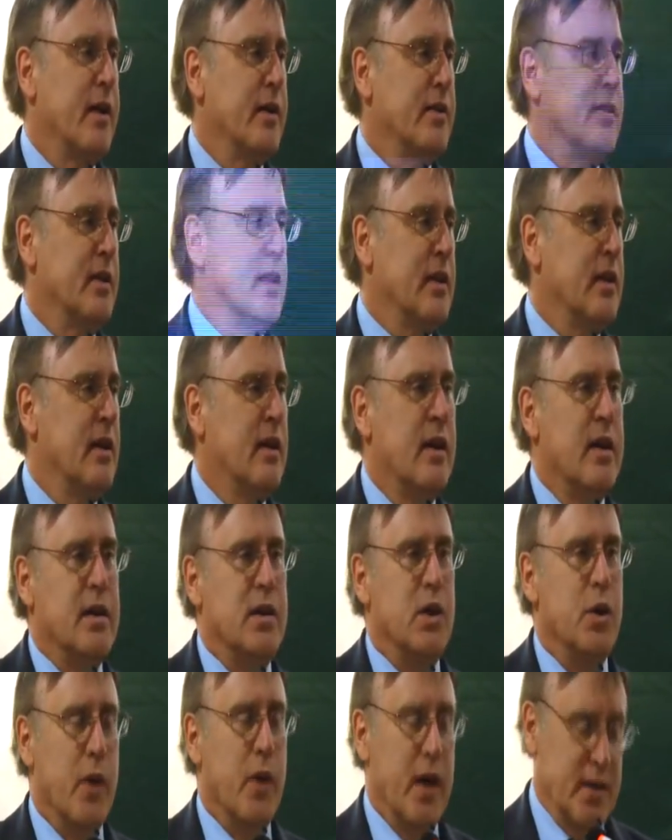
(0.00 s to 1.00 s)
high on the
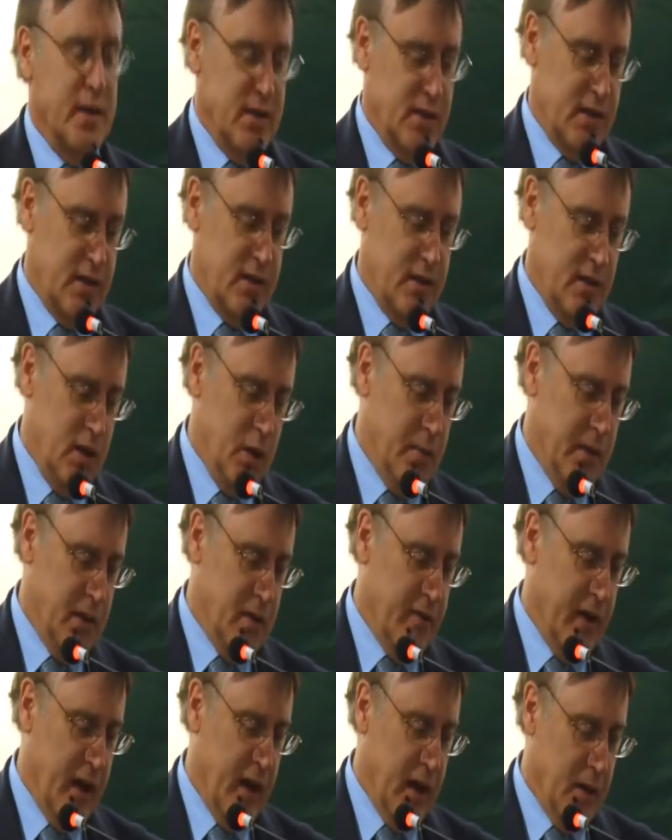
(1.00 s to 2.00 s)
UN's
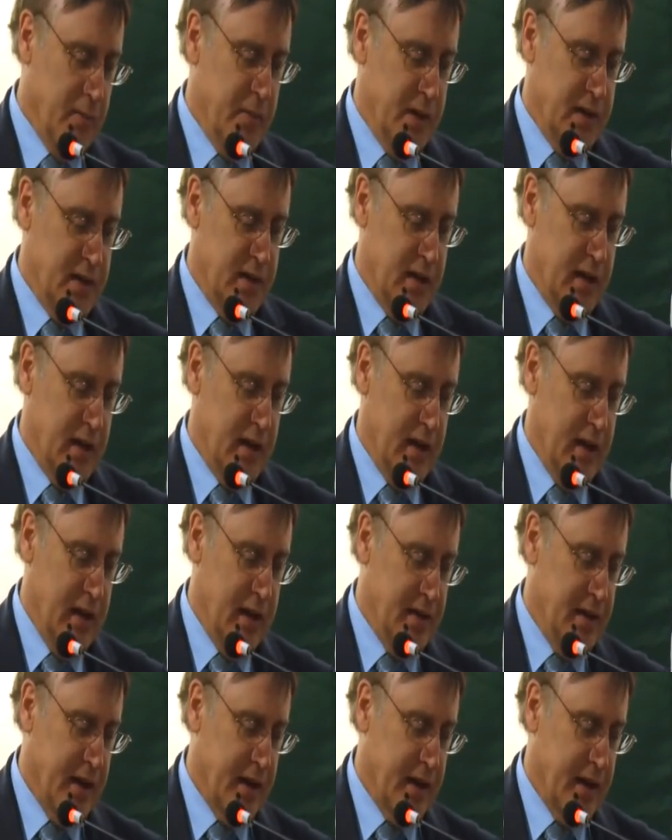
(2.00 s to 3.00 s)
Human Development
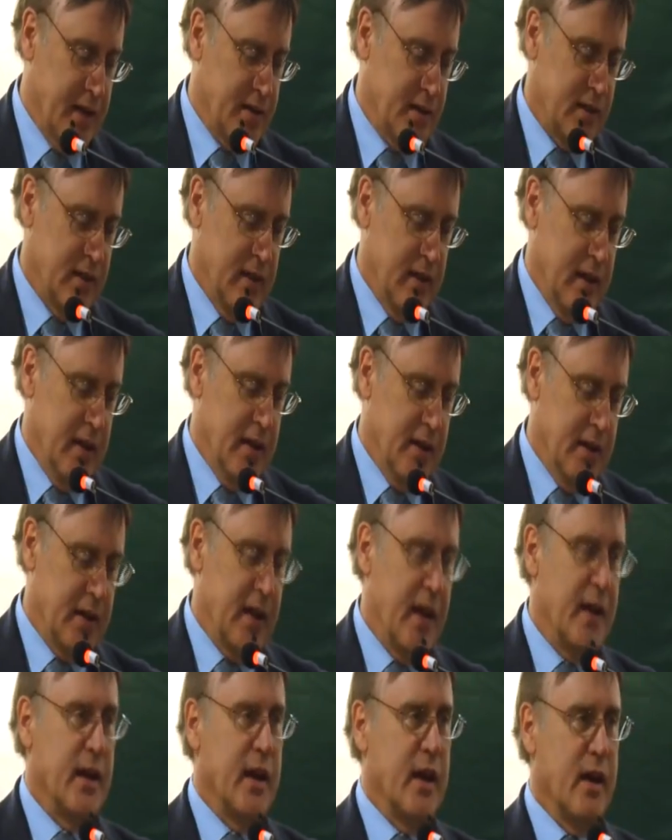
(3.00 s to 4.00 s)
Index,
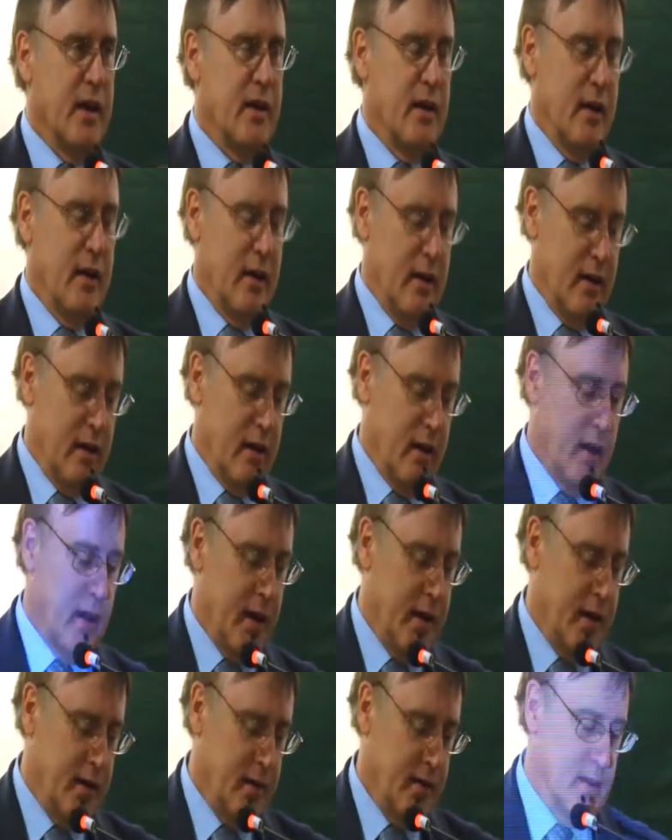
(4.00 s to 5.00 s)
indicating a
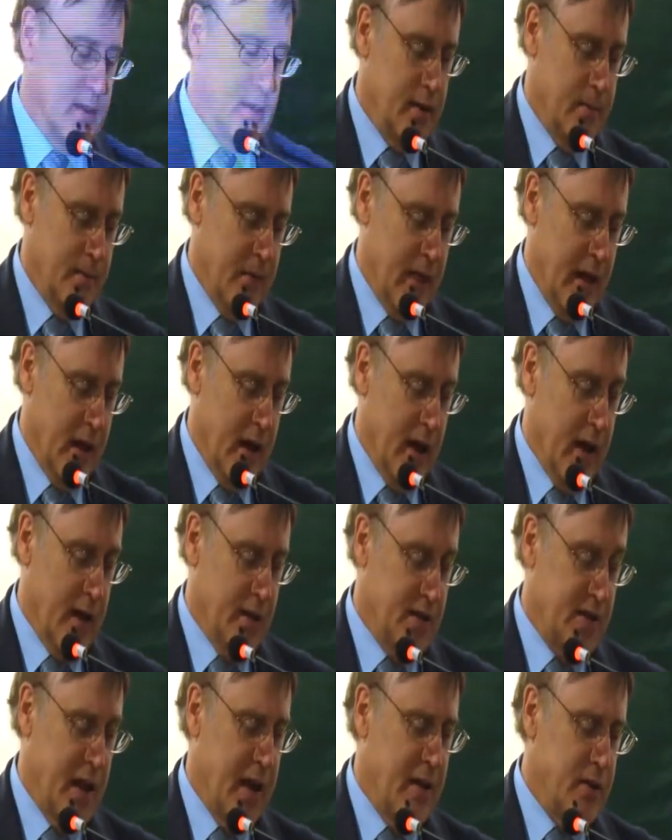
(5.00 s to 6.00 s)
high
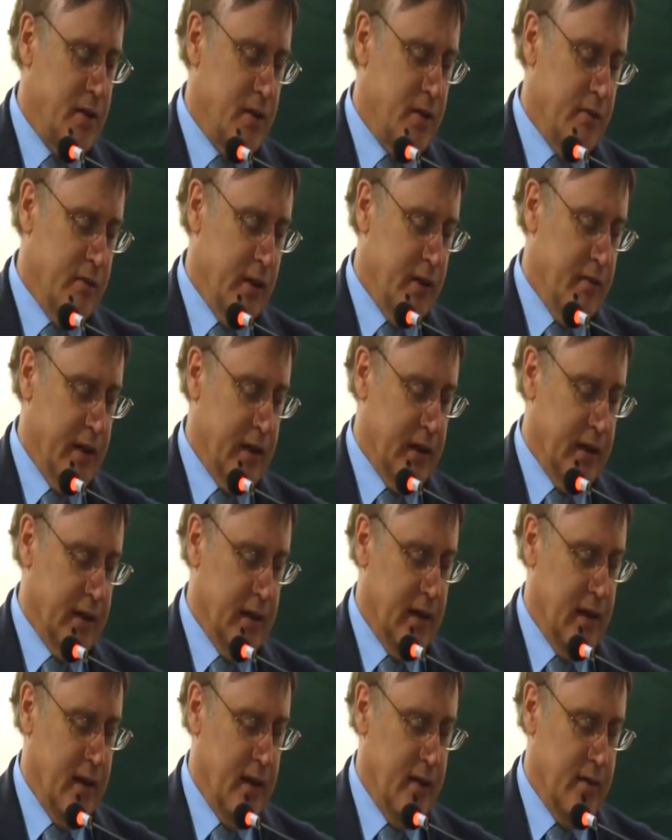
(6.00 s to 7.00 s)
standard of
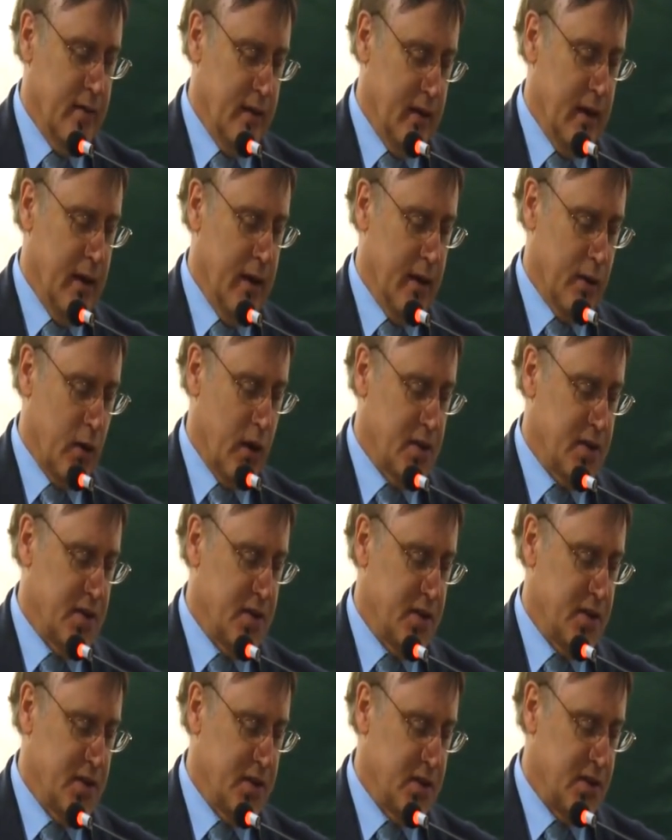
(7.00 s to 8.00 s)
living
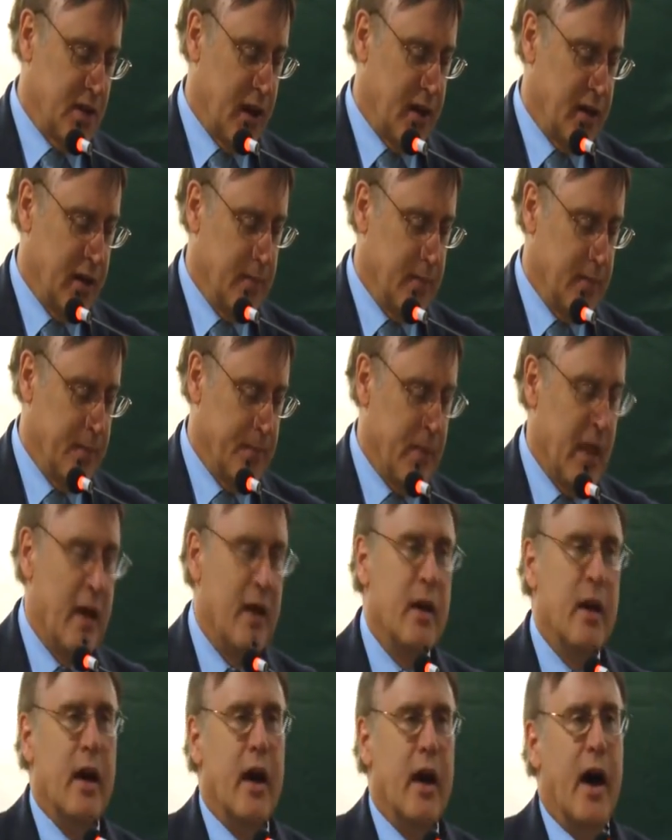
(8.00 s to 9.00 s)
across the society.
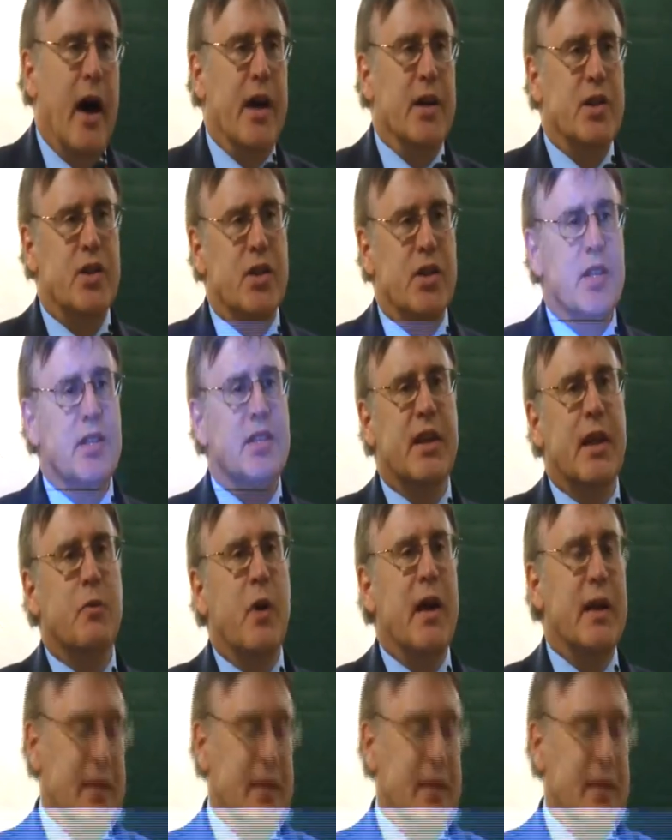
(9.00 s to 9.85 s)
I should say